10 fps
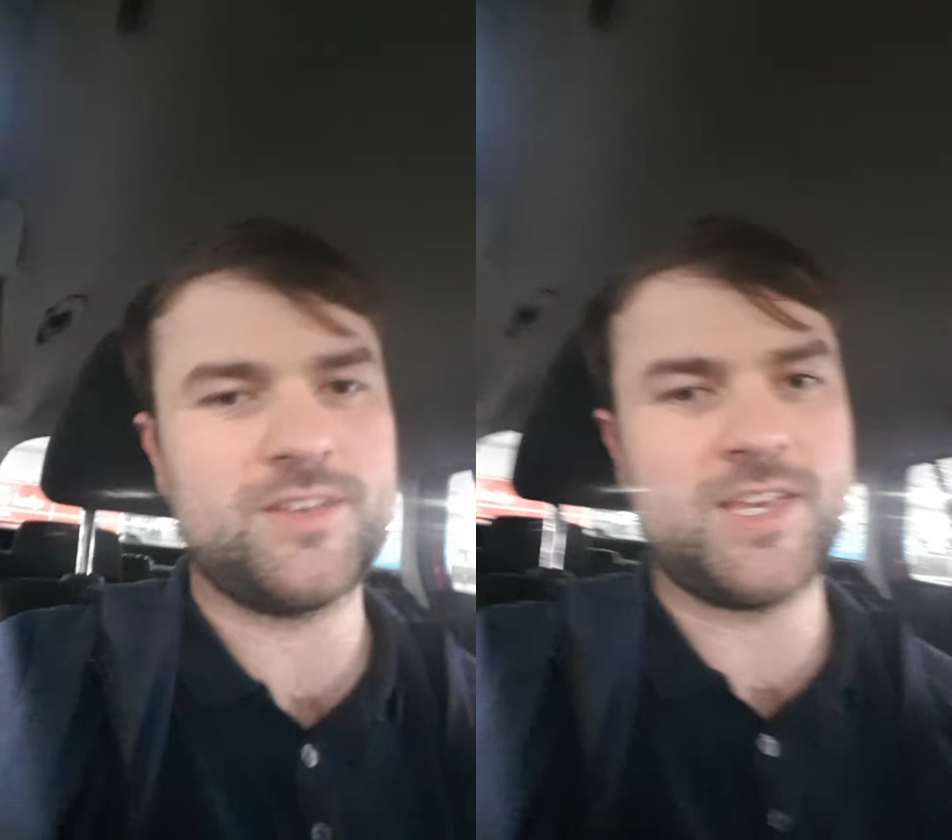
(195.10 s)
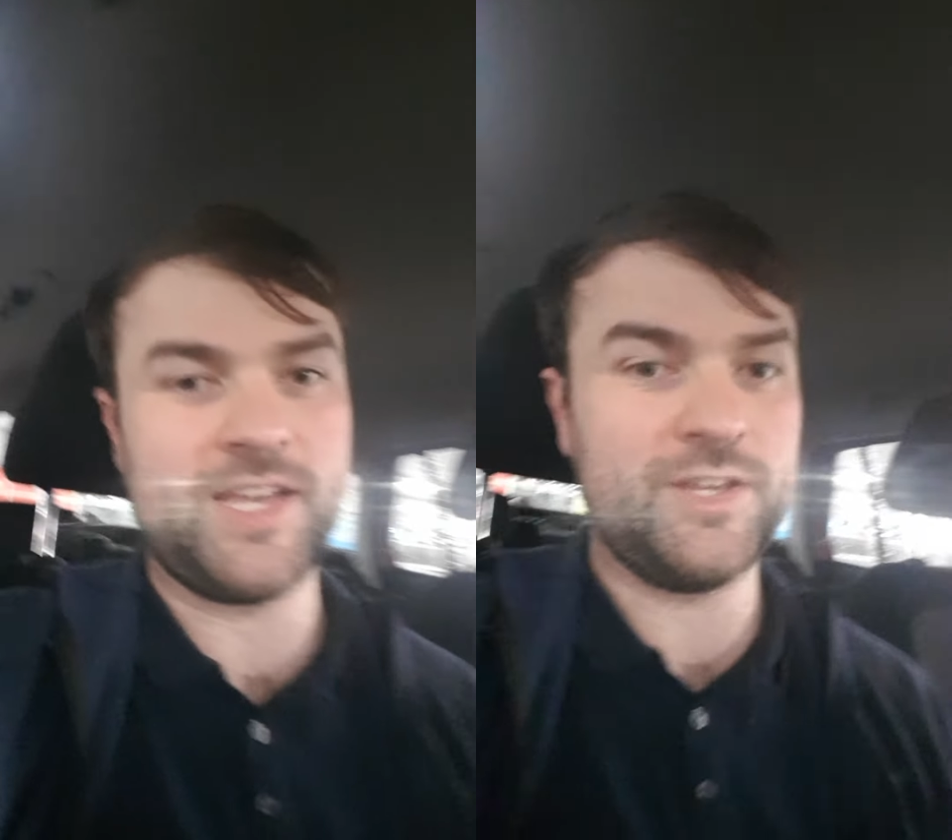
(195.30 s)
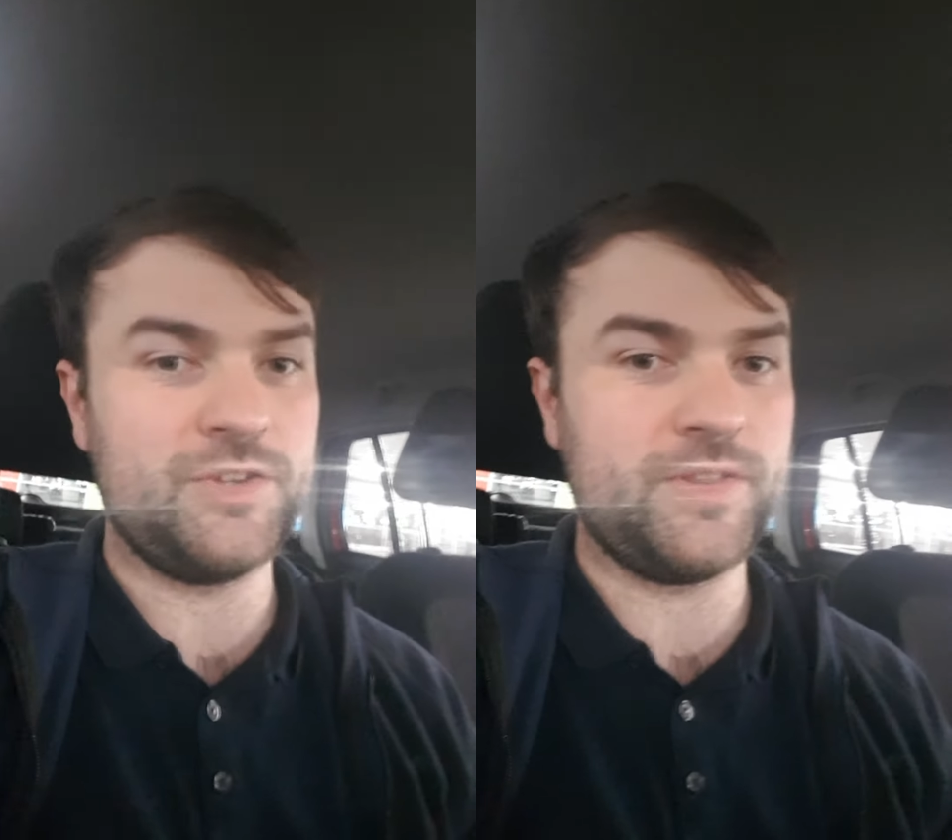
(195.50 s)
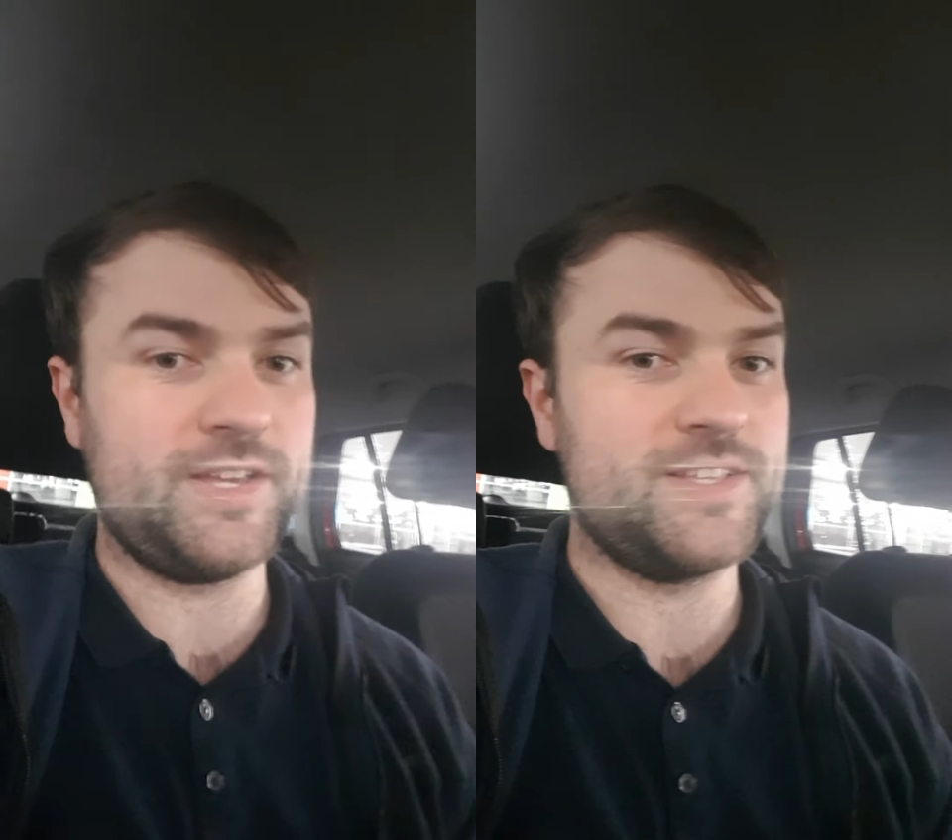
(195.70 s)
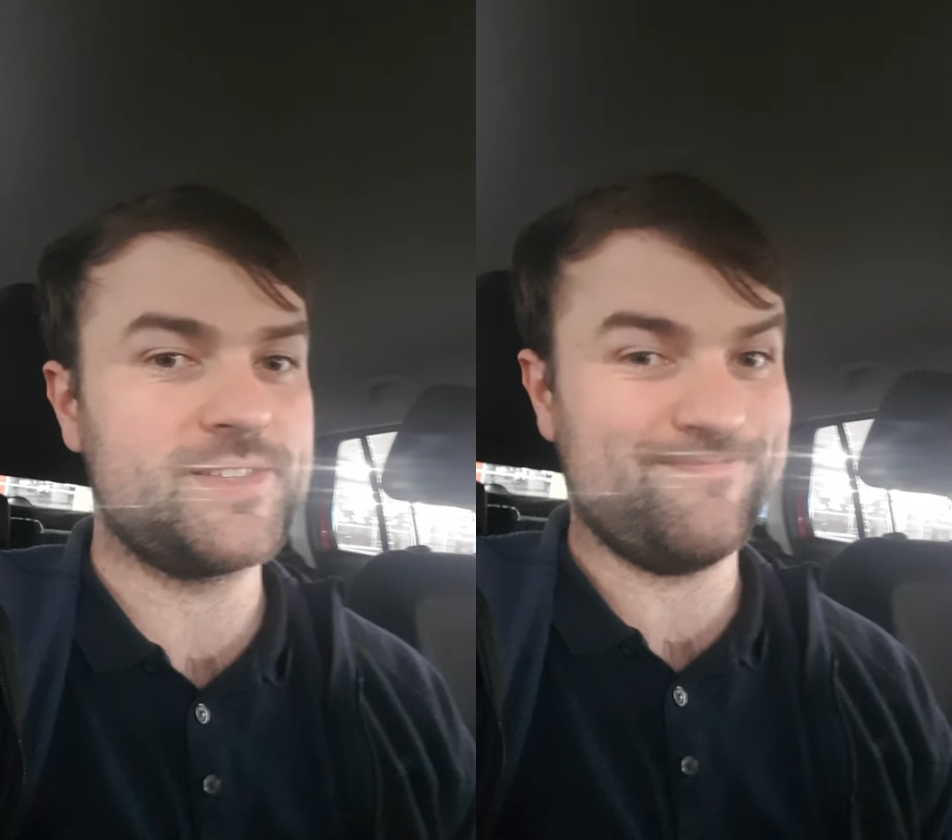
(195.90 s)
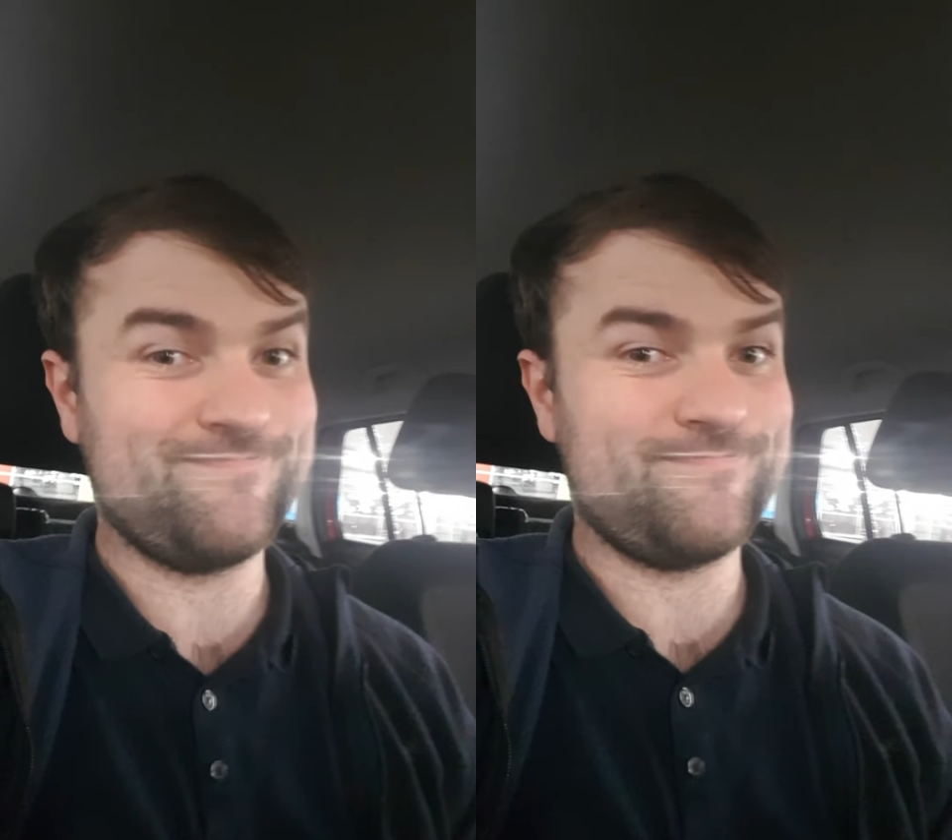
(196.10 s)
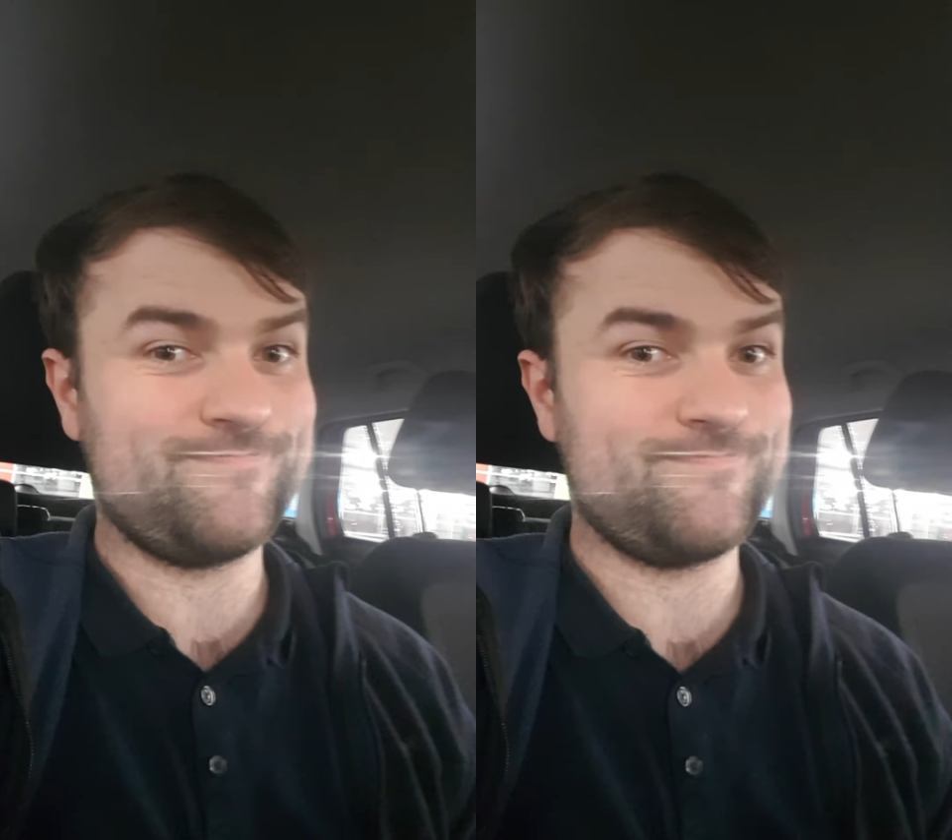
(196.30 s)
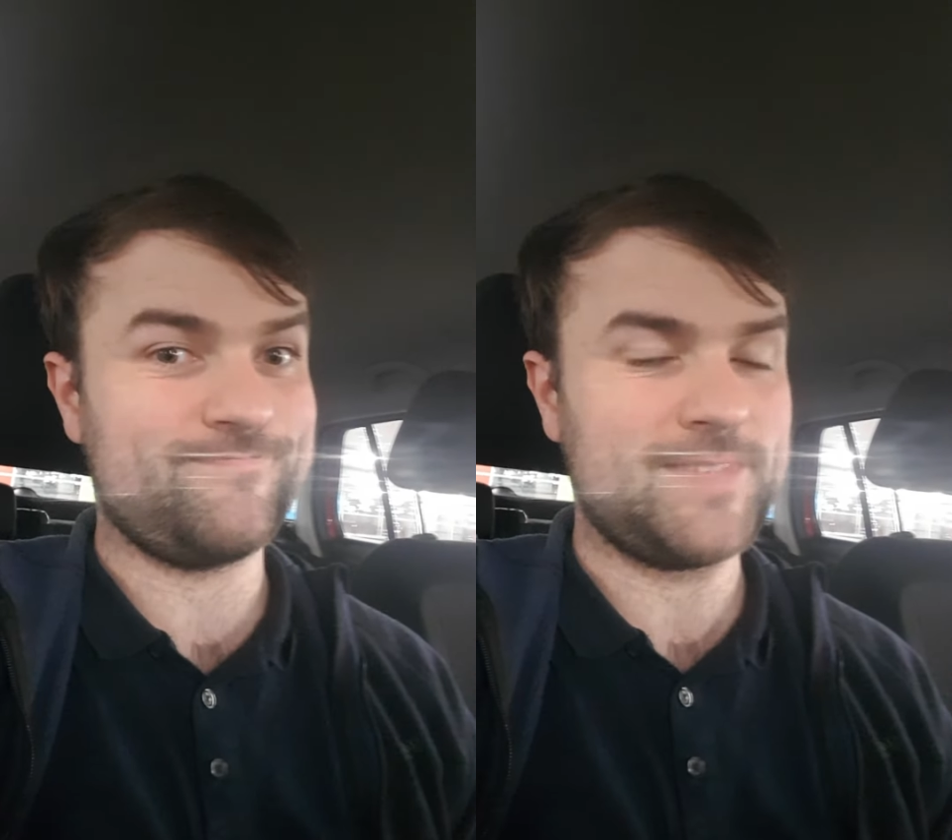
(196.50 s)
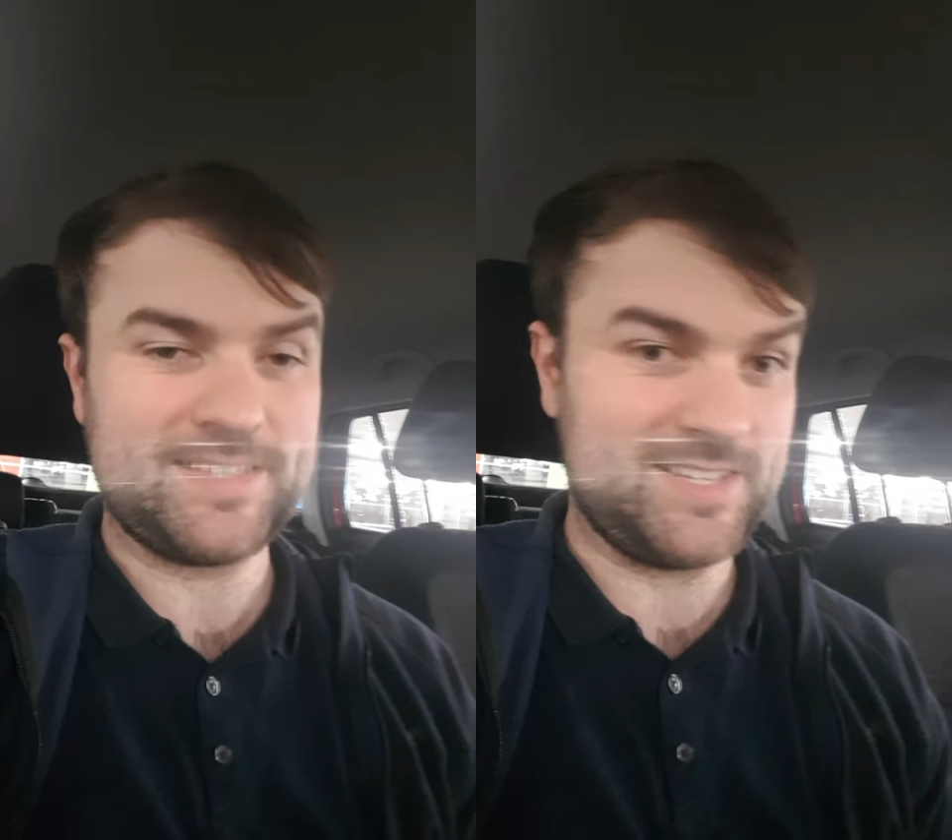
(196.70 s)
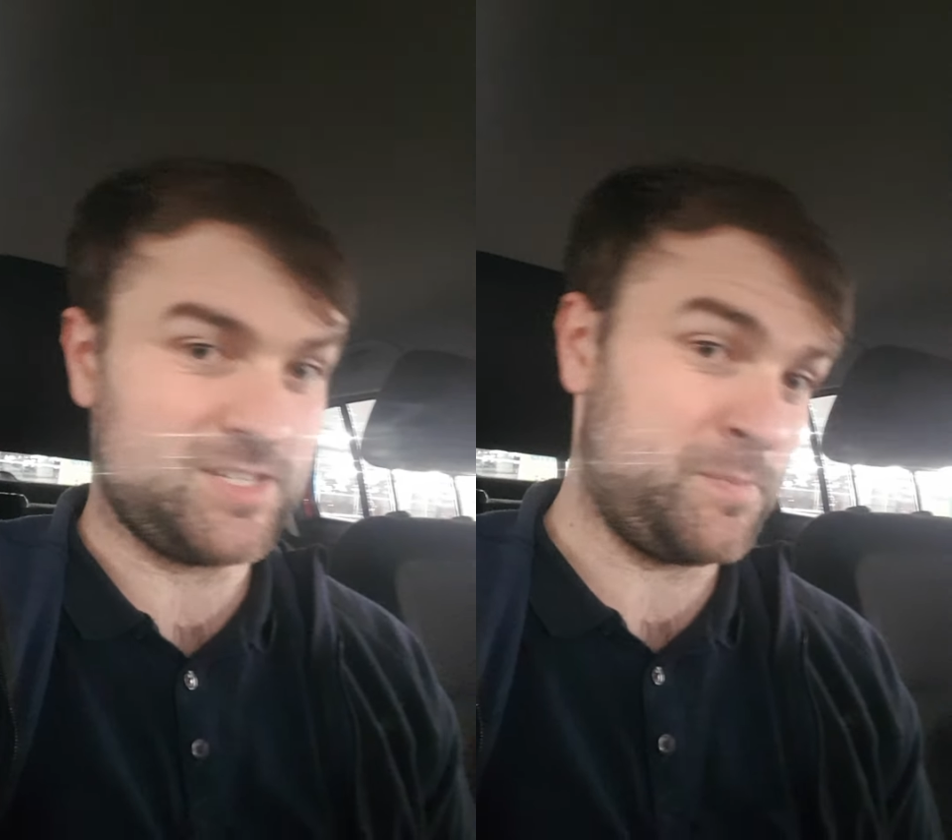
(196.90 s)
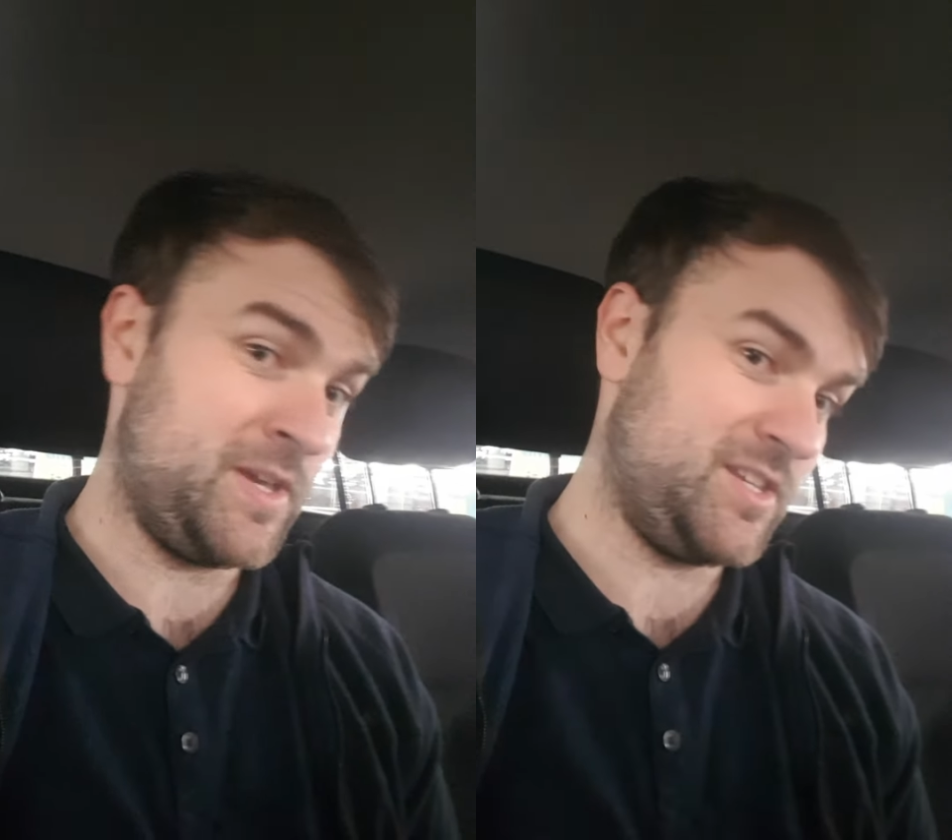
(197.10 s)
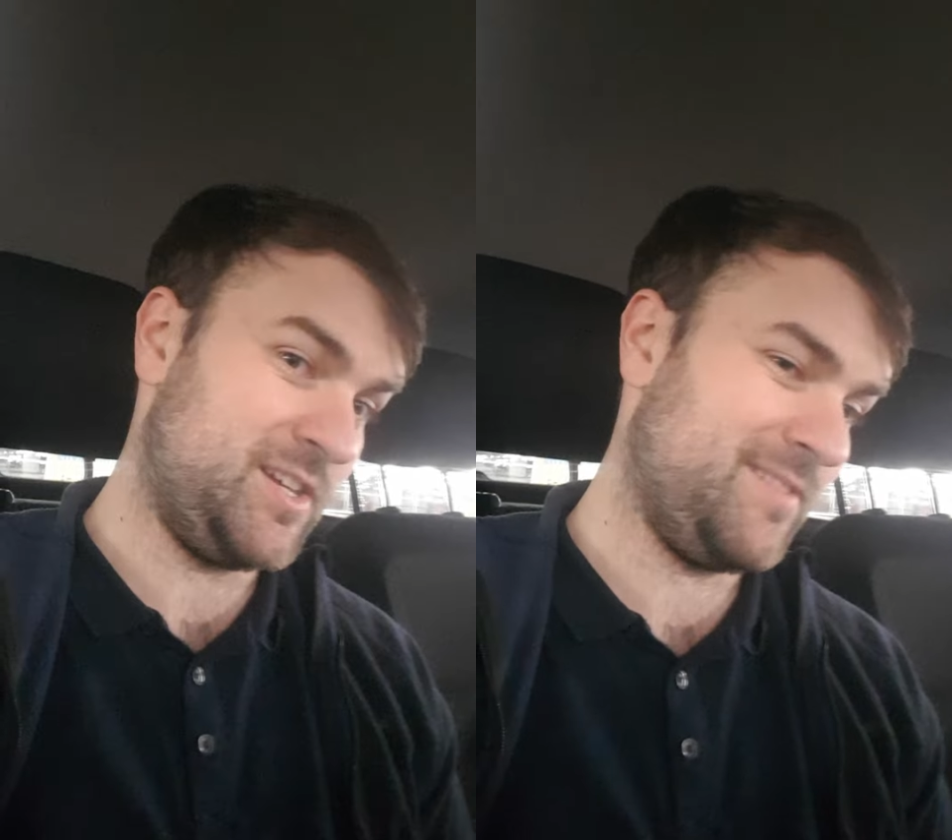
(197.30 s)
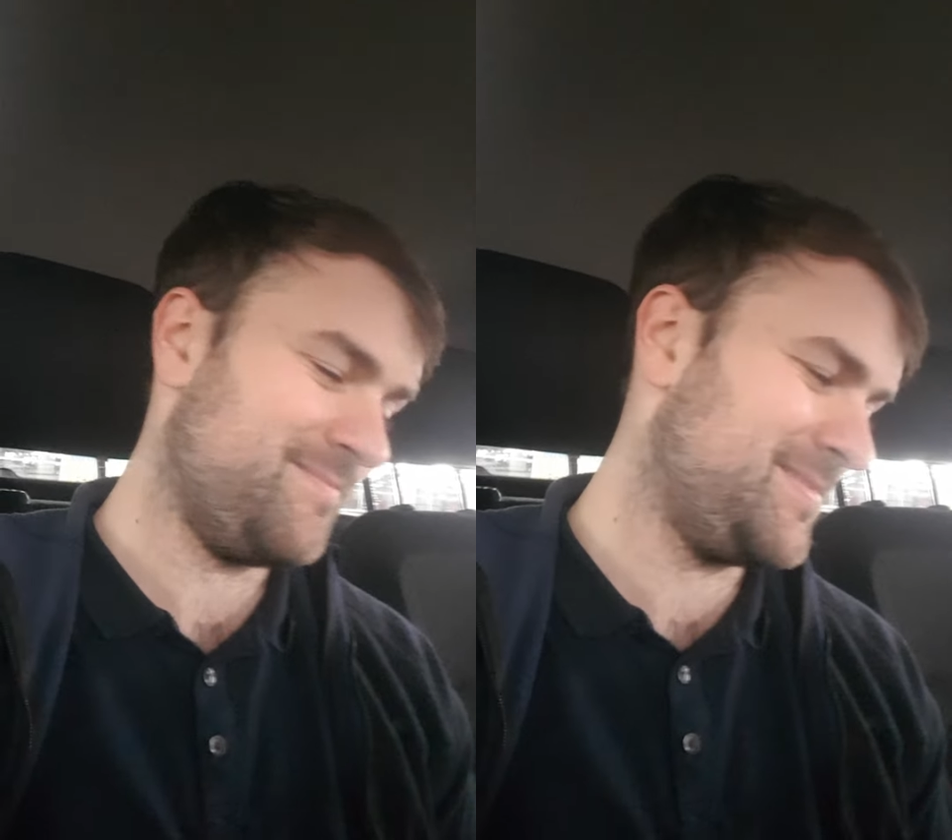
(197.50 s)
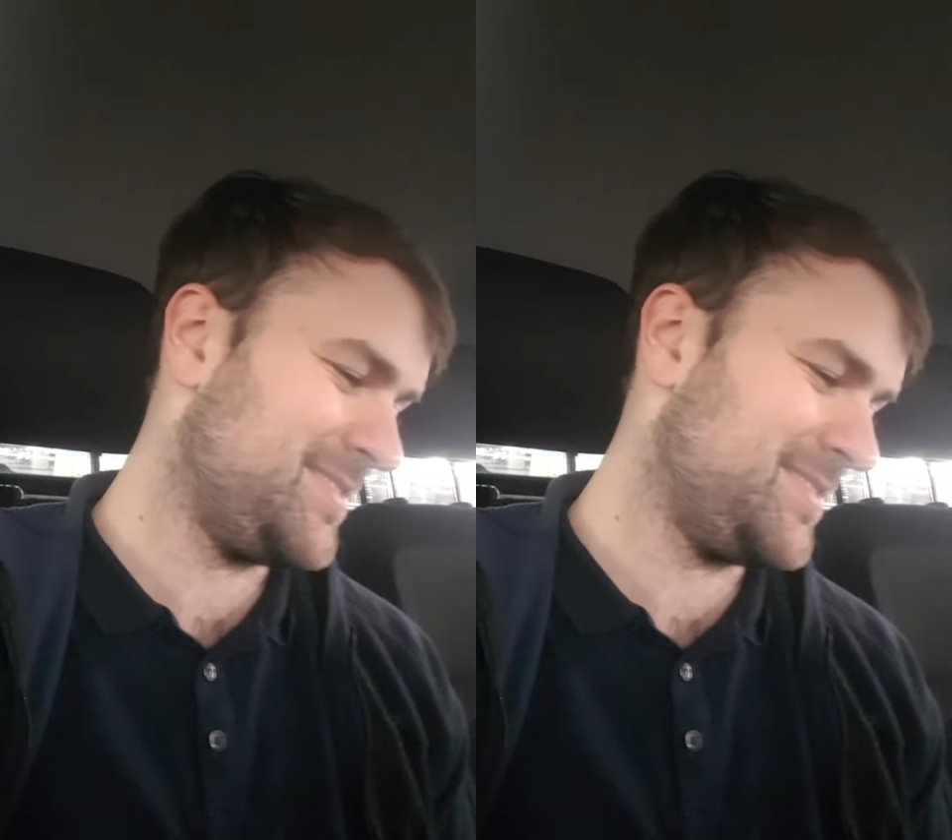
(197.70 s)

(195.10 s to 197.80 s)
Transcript: yeah, you do this, it takes a picture.